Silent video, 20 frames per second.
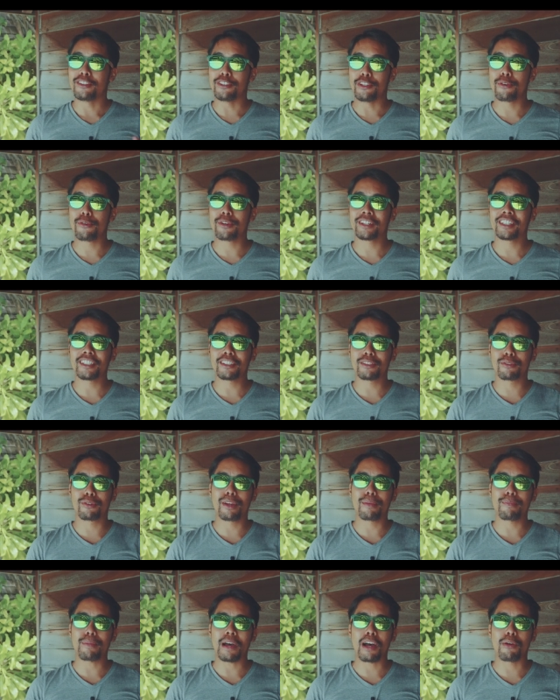During this
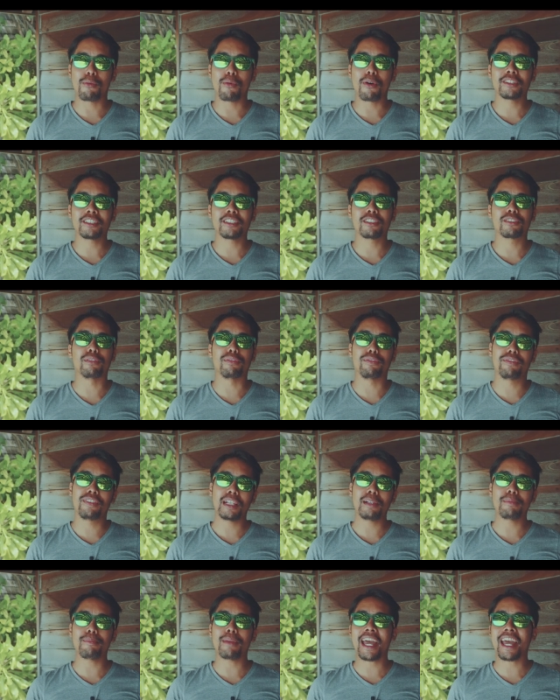trip, I wanted to
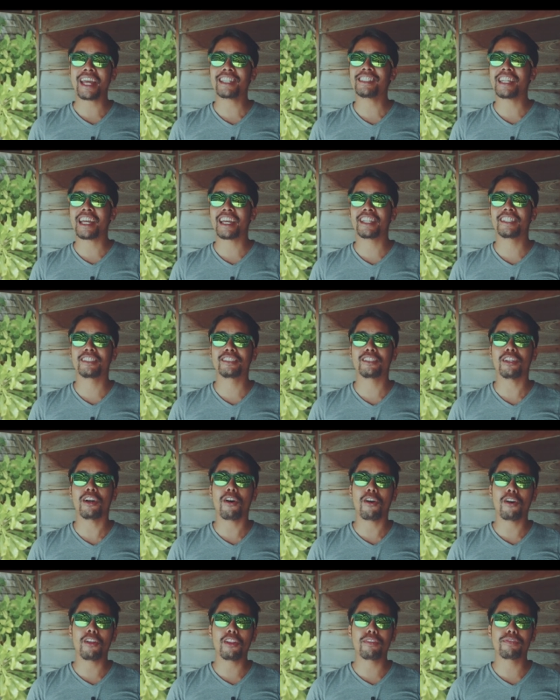film and edit
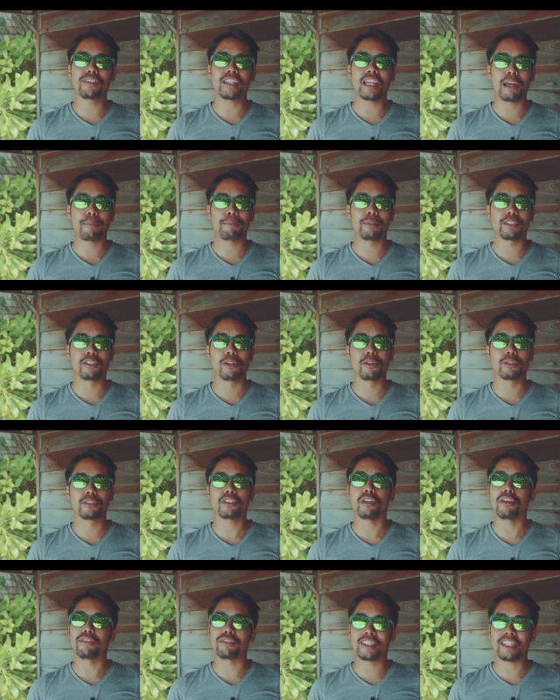all of the episodes
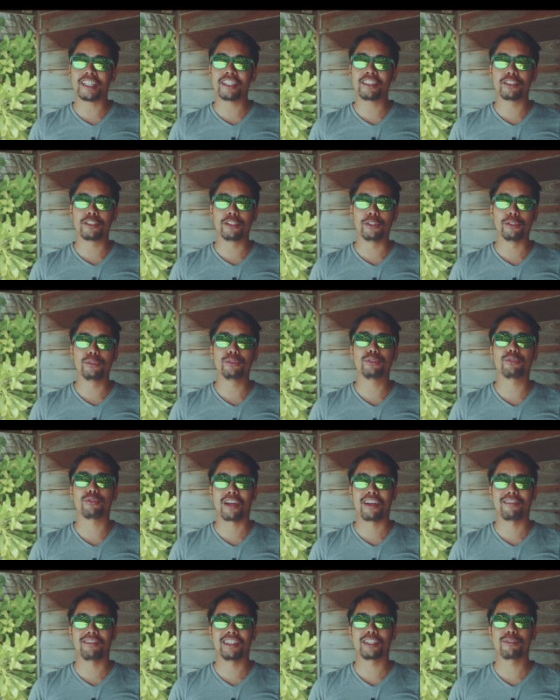of Season 2
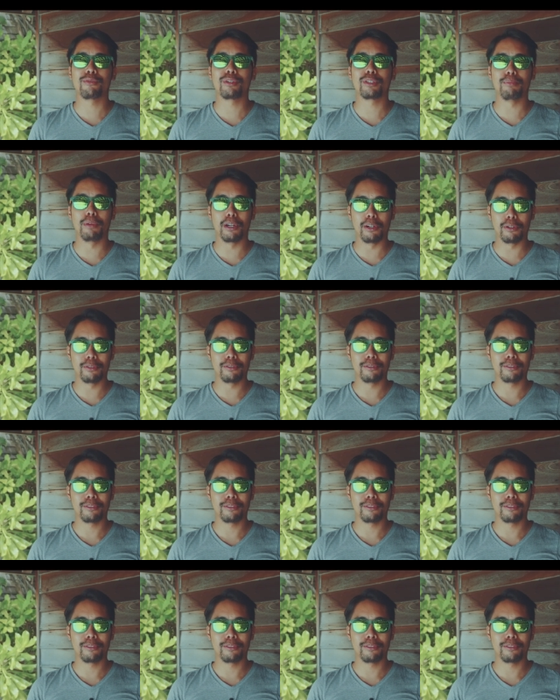Traveling with Bo.